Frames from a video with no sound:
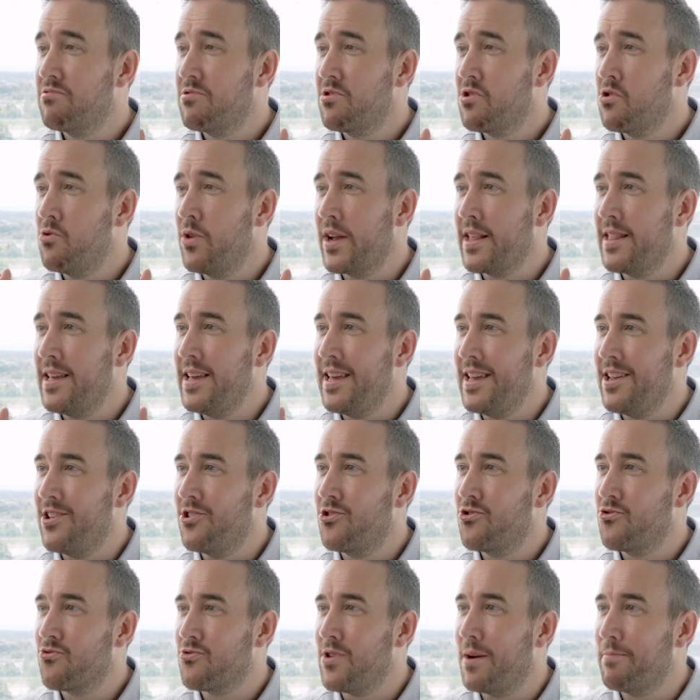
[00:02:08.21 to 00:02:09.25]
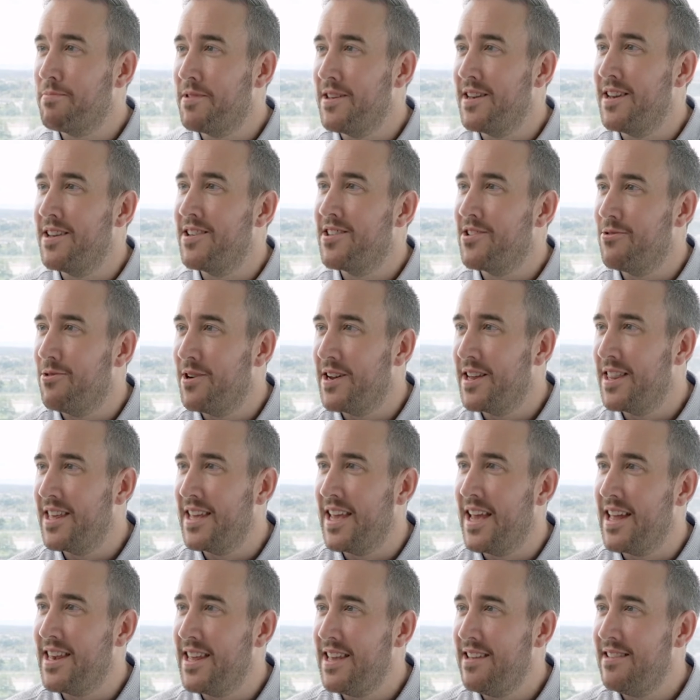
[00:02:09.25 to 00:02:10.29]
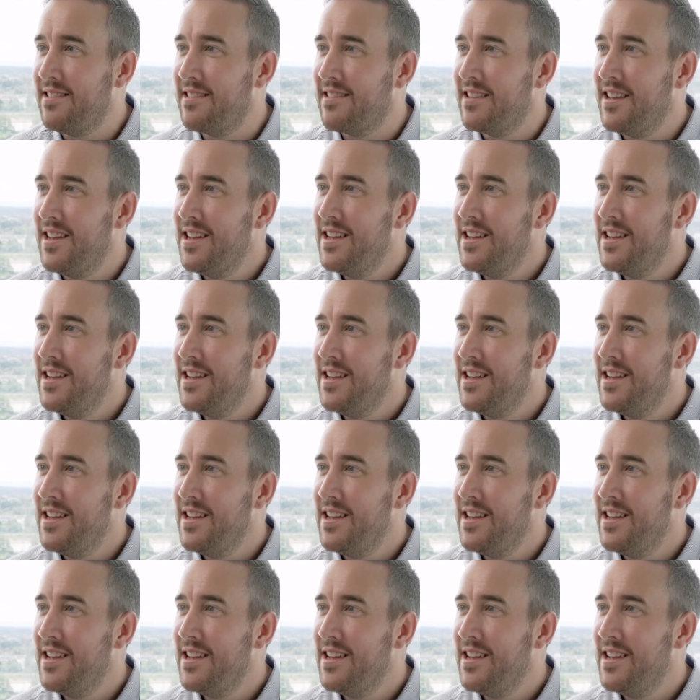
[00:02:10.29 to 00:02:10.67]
quickly he dropped it into one of the eddies,